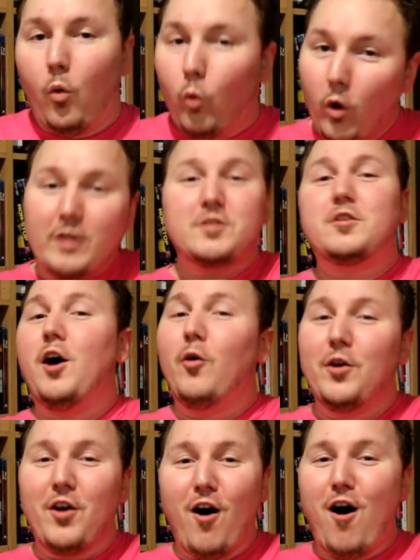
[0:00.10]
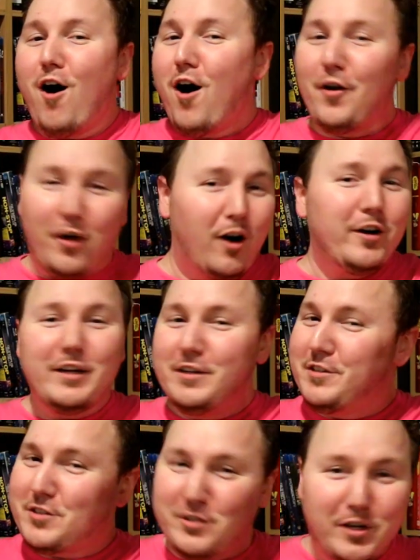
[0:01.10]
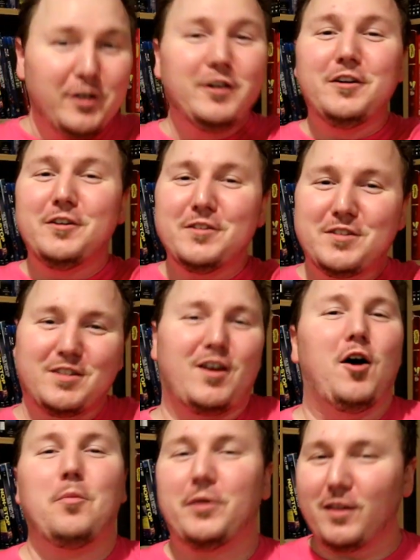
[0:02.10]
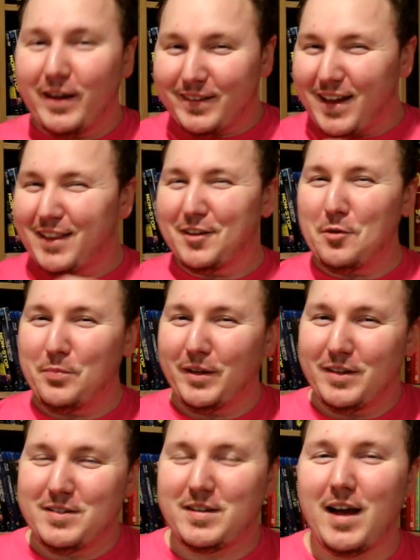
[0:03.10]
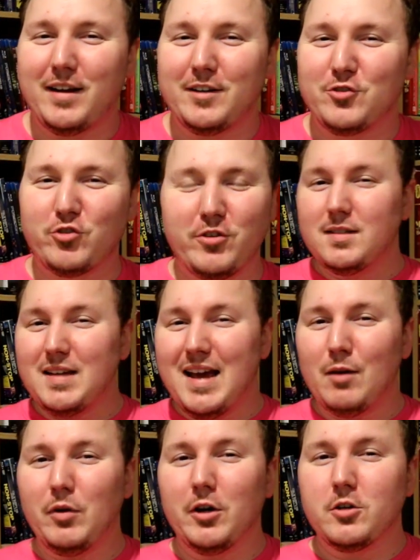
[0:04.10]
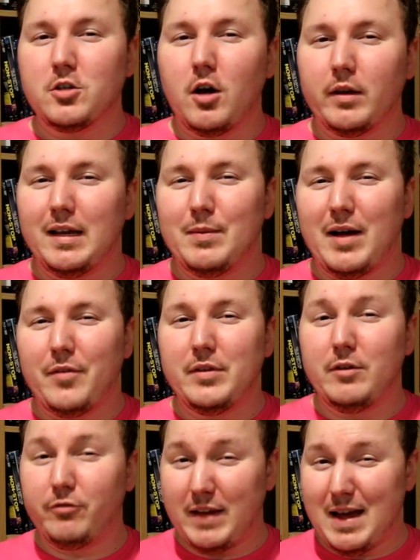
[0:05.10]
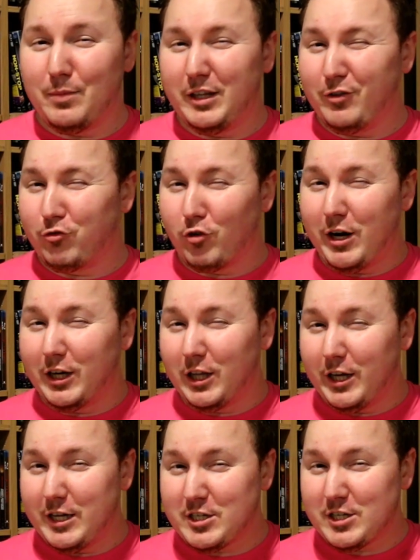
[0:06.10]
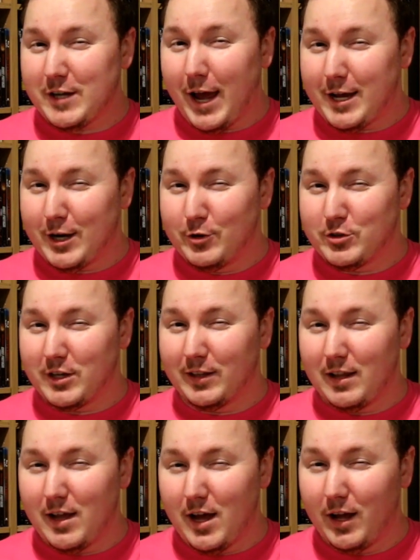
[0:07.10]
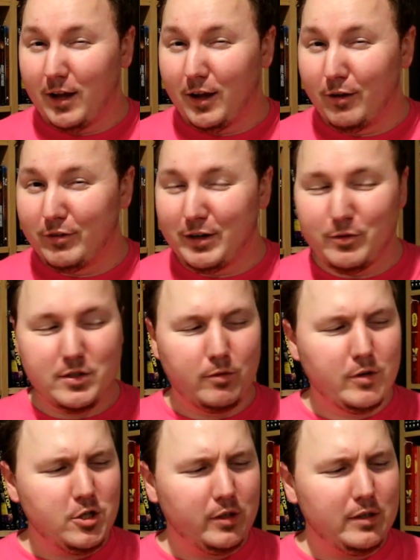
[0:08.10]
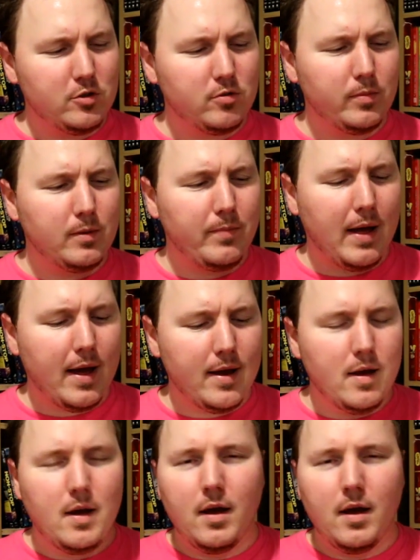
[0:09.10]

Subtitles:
What's going on, audience dudes? Hope you like that little Bill and Ted intro. Today we are talking about the family-friendly Psychos in Love, and it was originally distributed by